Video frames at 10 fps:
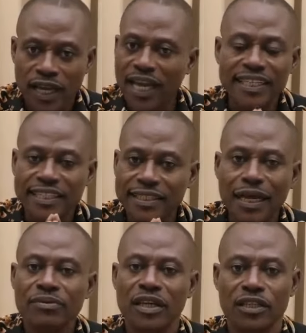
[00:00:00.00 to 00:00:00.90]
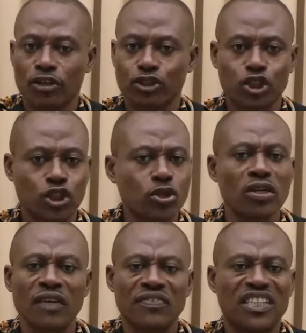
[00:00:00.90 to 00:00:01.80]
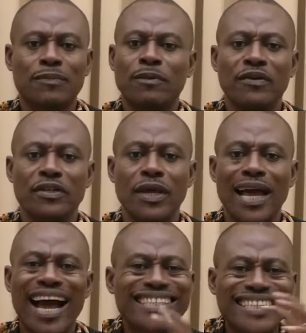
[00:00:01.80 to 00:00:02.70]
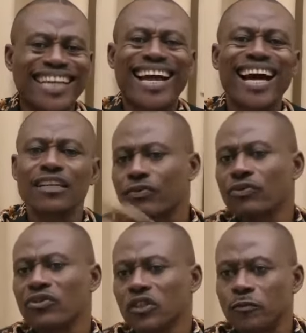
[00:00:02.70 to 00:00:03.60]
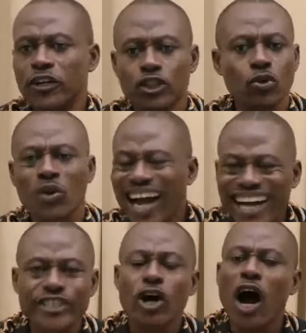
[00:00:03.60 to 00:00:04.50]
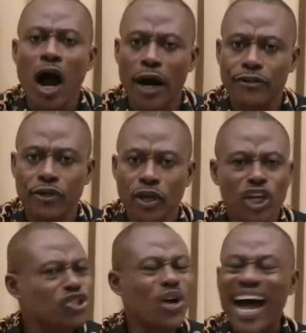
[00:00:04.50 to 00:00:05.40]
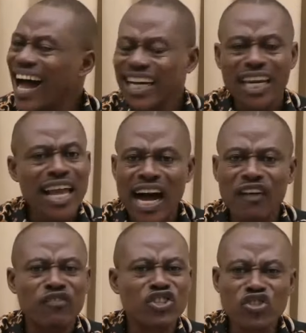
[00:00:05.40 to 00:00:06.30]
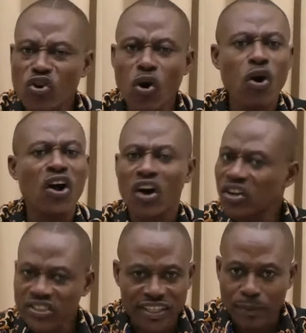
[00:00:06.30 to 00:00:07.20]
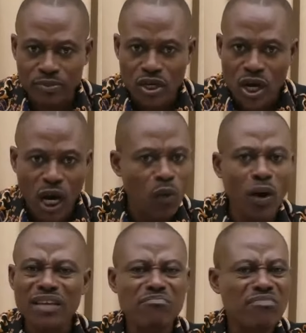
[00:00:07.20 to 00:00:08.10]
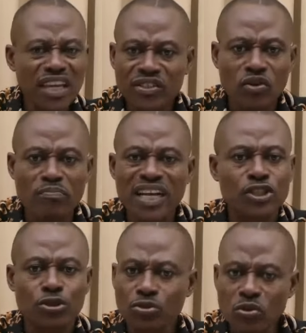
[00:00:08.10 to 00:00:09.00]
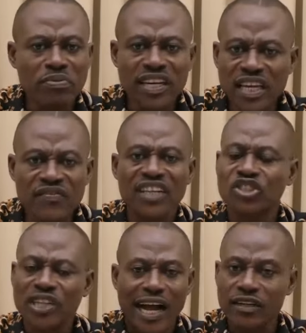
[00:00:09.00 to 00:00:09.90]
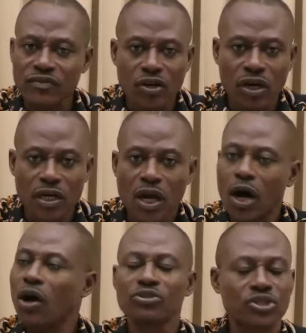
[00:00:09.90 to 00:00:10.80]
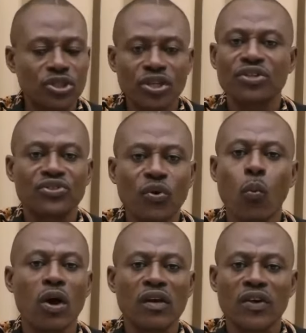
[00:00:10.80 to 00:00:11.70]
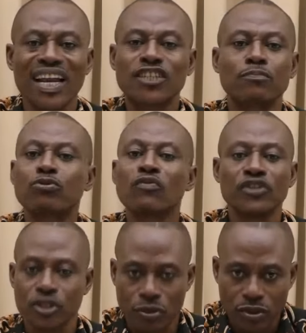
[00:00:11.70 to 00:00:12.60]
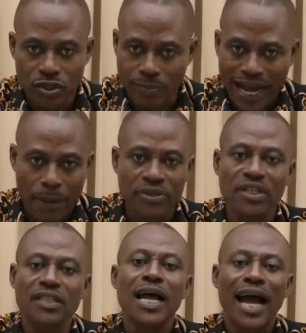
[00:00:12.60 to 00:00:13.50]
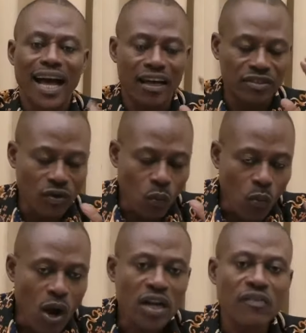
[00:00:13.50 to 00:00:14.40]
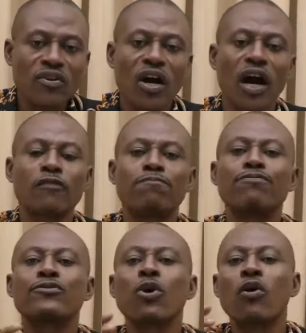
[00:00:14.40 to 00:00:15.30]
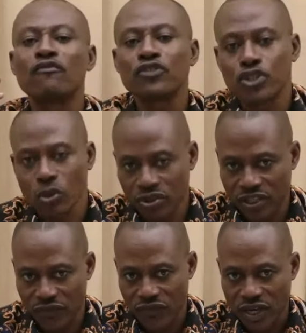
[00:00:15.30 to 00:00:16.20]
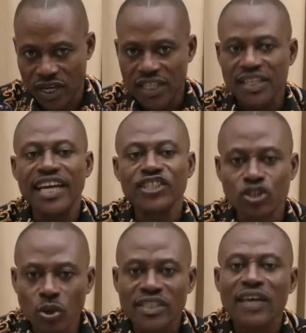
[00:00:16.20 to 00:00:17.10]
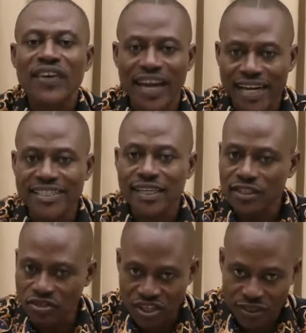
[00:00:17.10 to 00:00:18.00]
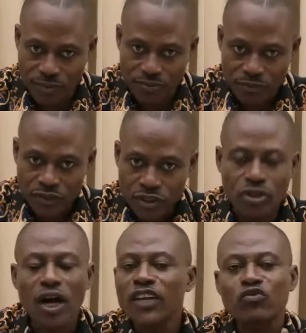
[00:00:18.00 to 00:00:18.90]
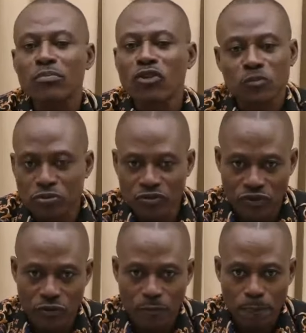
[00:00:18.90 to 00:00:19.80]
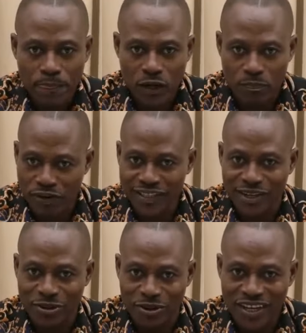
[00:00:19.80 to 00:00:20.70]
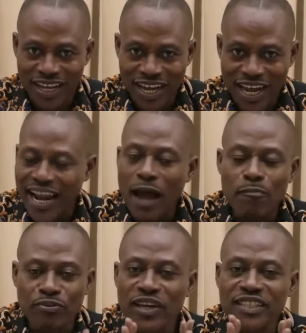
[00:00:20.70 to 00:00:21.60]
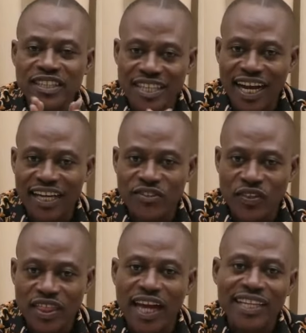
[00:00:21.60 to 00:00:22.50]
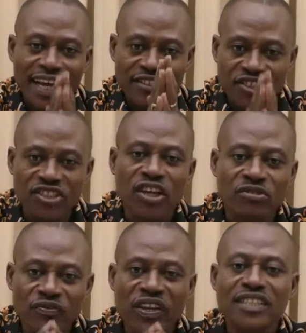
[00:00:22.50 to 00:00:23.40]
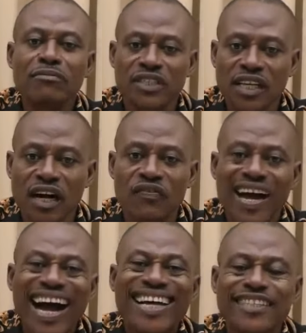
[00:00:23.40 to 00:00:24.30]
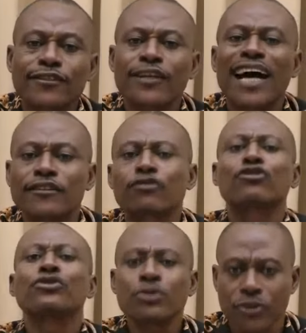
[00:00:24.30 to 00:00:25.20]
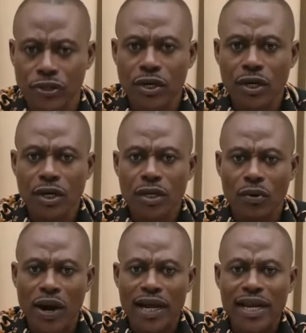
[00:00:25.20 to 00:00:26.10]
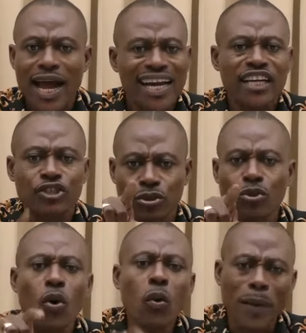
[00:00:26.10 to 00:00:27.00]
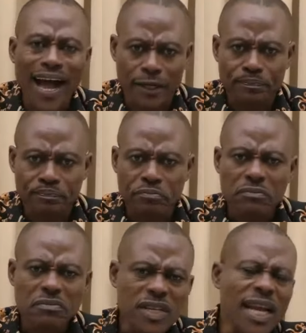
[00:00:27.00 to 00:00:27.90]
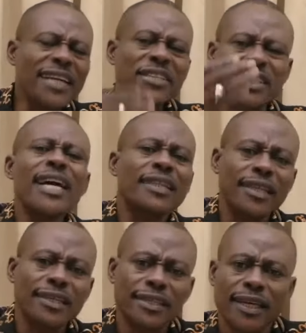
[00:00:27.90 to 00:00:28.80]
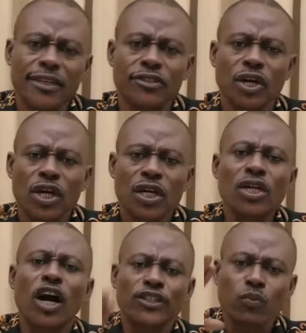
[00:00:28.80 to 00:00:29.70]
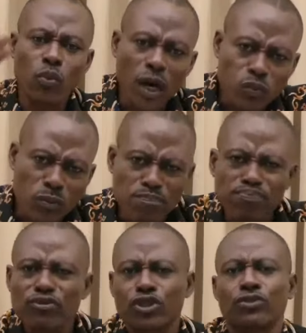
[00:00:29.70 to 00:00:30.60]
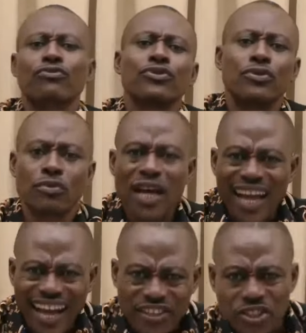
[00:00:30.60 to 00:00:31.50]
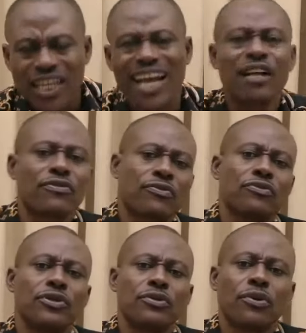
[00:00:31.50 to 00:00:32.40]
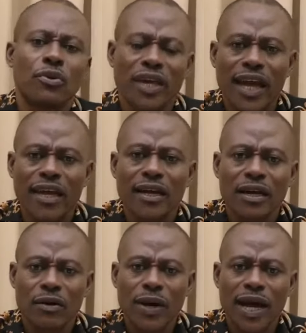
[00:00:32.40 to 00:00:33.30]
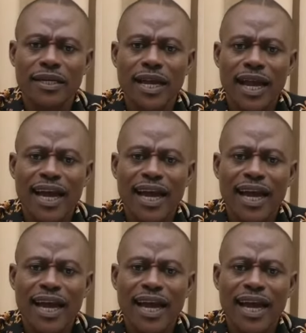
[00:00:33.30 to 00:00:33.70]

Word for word: Except the sword of the Spirit has scanned through your spirit, soul, and your heart. You actually have no concept of what it means to be a true believer, child of God, until the Word of God has proven you. The Bible says, and the Word of God proved Joseph. Then Joseph entered into Egypt. So God's Word must prove you. Praise the Lord. And I'm praying tonight that as Jesus reveals himself as the truth, all right? And as you go back and check these things, God's word will push through you and scan through you, okay? All right?